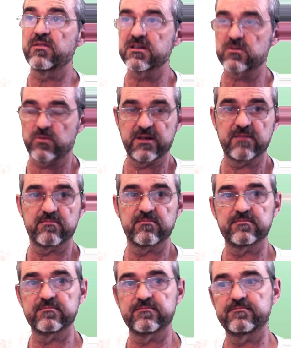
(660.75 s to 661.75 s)
this one,
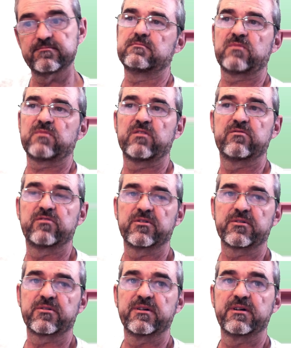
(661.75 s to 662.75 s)

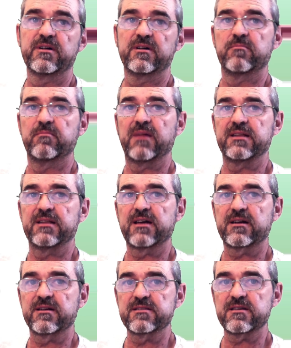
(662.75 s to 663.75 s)
for my
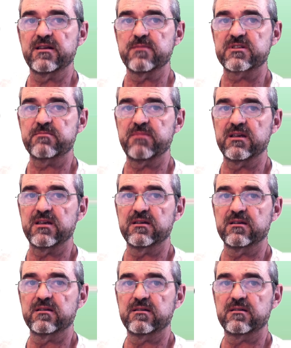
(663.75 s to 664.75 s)
target ellipse
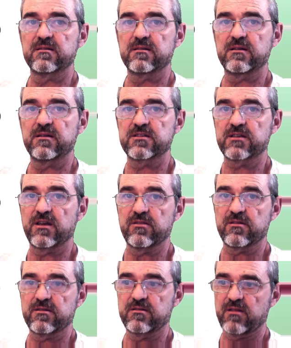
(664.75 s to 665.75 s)
being inside
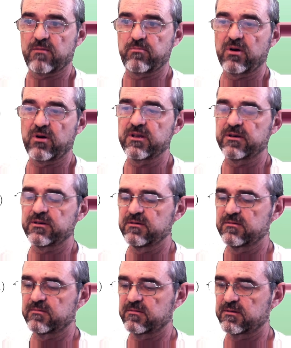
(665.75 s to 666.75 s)
the
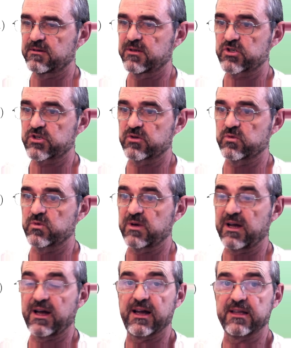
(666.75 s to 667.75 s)
polygon. So
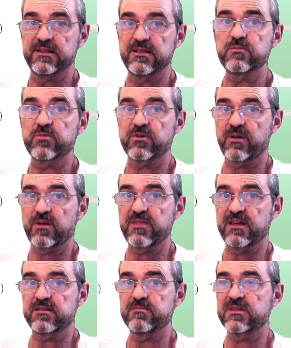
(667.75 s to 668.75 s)
I did program
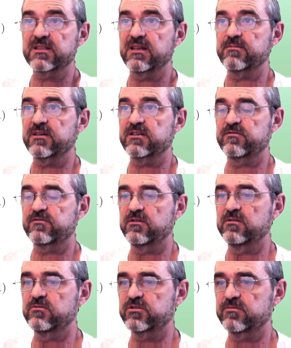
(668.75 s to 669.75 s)
that in Matlab as
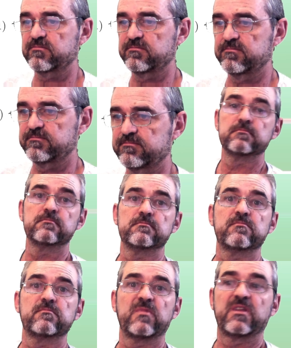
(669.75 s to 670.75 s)
follows.
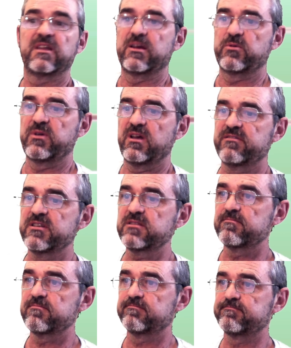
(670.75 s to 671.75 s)
Here we have
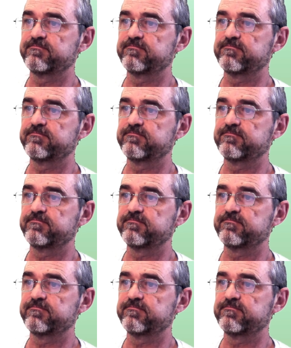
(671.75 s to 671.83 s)
it,